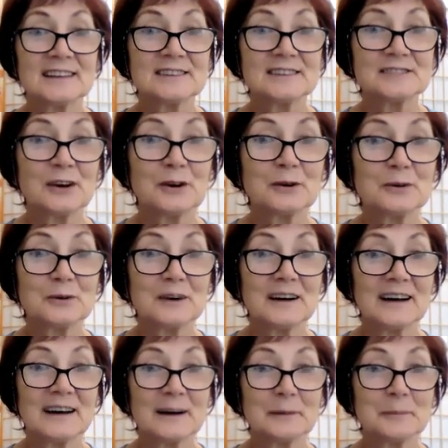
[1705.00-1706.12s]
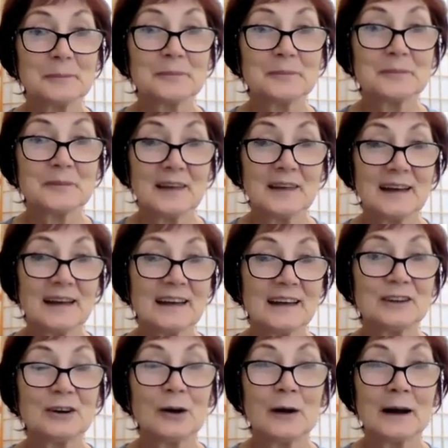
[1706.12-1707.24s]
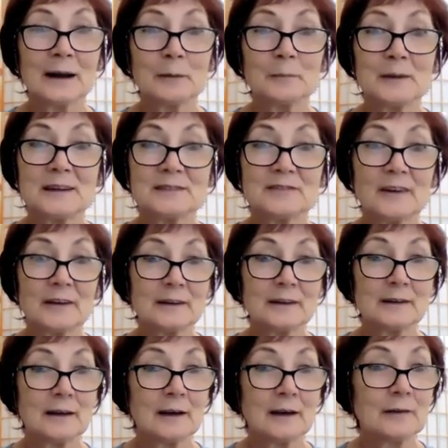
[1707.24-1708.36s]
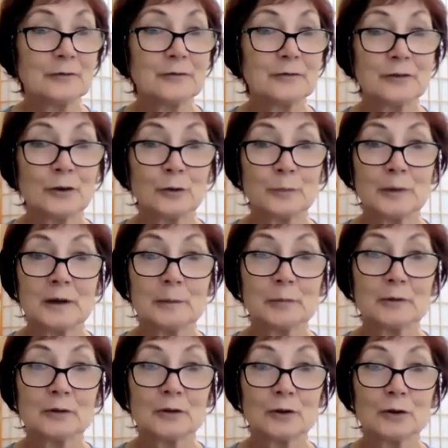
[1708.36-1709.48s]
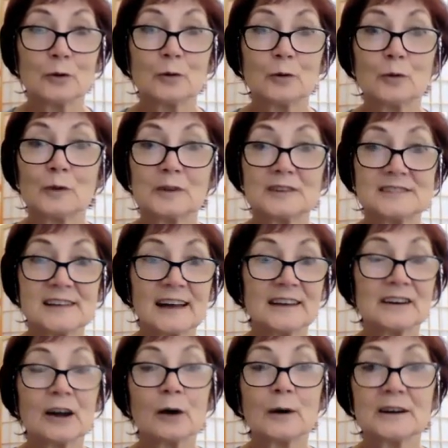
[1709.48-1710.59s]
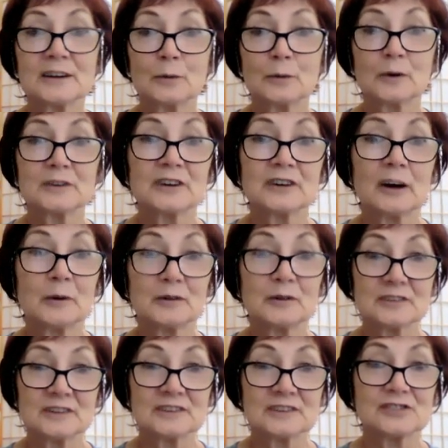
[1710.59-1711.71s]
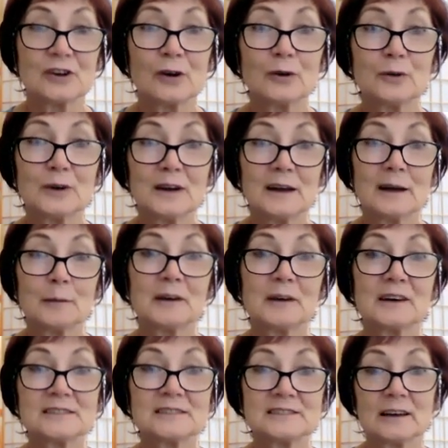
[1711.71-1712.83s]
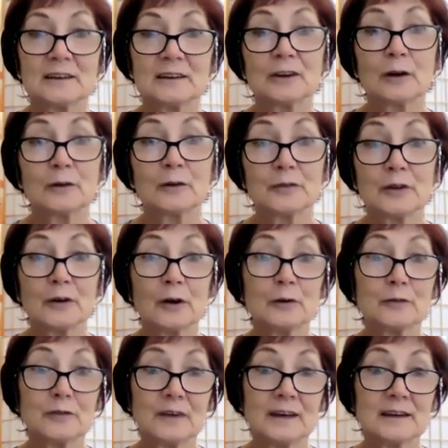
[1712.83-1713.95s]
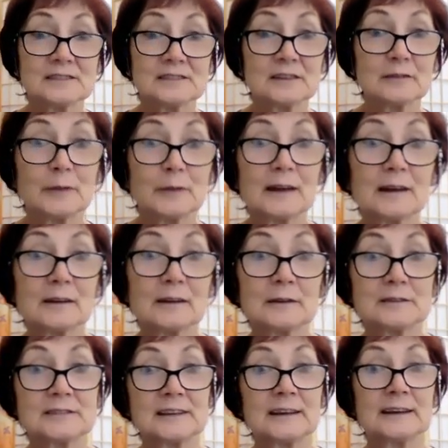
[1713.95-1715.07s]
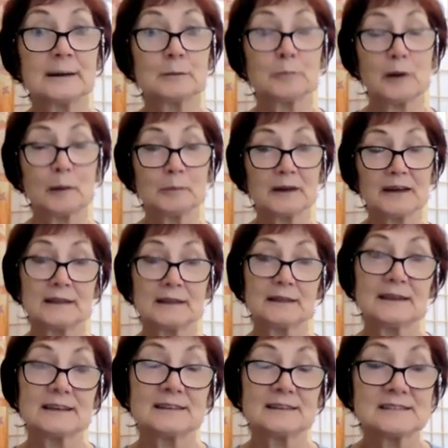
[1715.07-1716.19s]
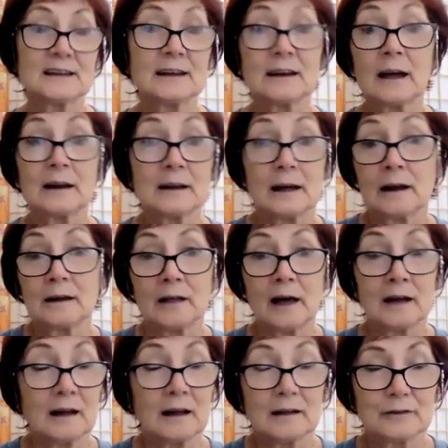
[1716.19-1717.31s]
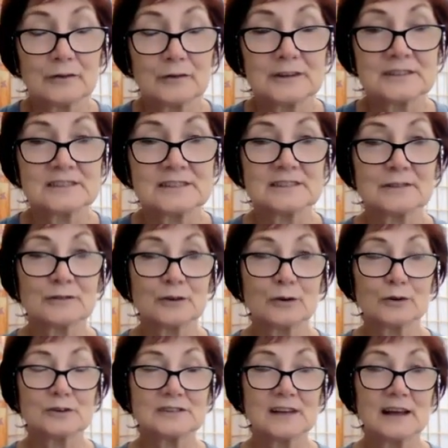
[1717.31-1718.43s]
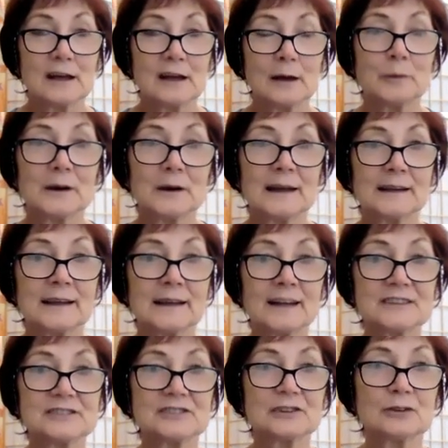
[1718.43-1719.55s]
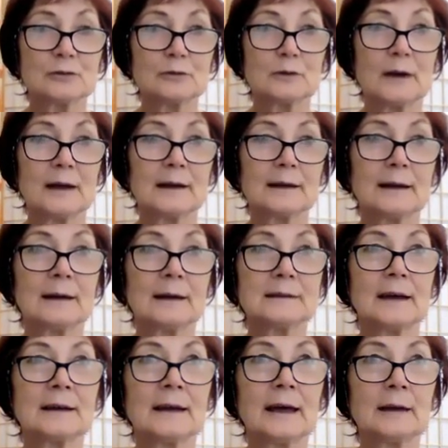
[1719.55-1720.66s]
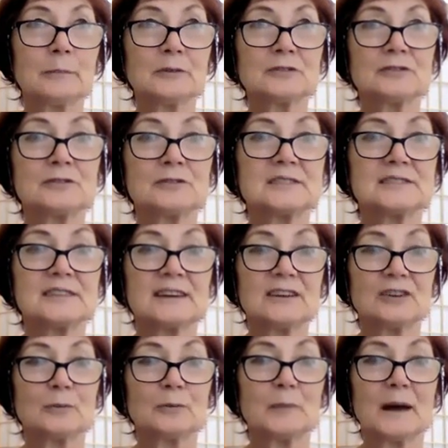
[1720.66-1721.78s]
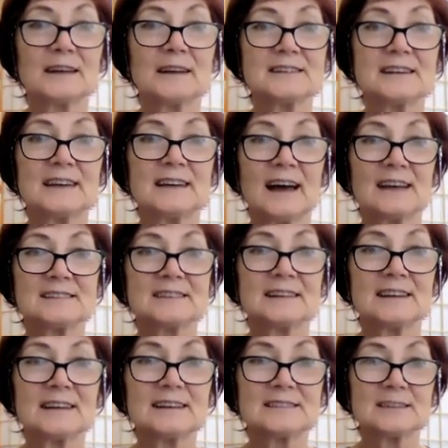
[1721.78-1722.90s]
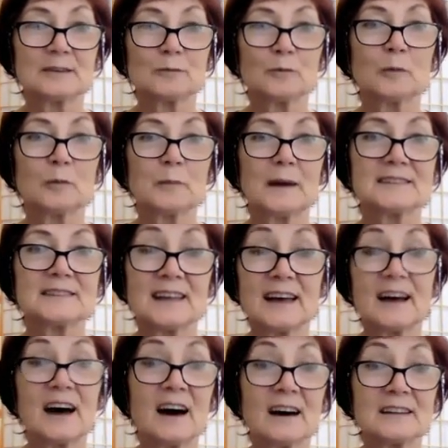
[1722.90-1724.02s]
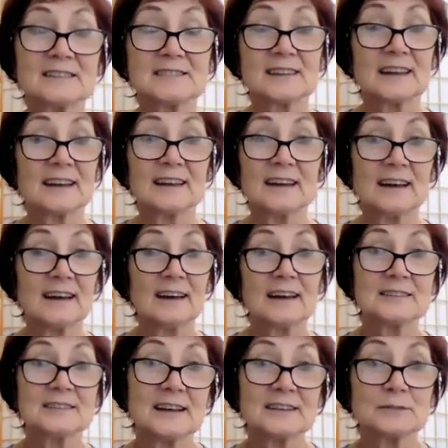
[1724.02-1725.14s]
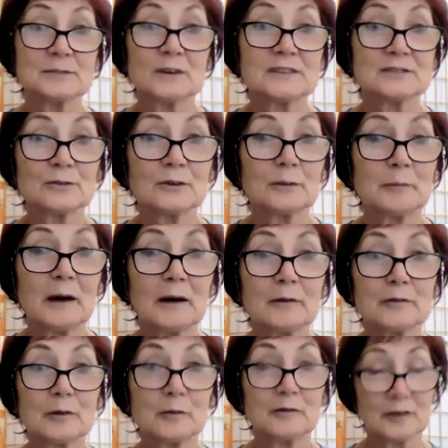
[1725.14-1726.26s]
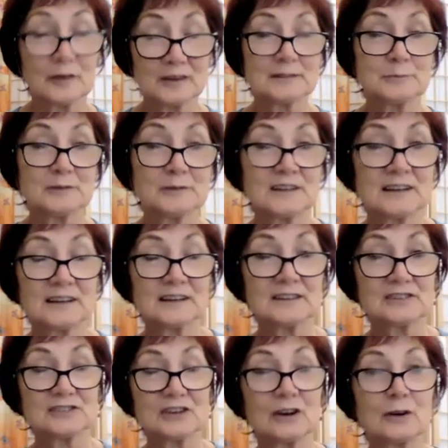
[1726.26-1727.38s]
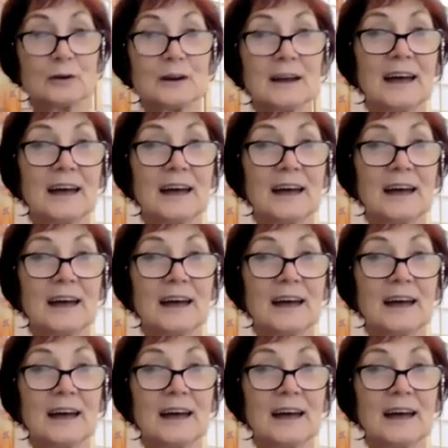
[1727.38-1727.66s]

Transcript: So, and I meet very few people who will say, no, I don't want to come onto the show because, of their own fears of being seen in public and things and other reasons, of course. But it gets you, it enables you to see humanity as it is and what makes their heart sing, because that's what it's all about for this particular show.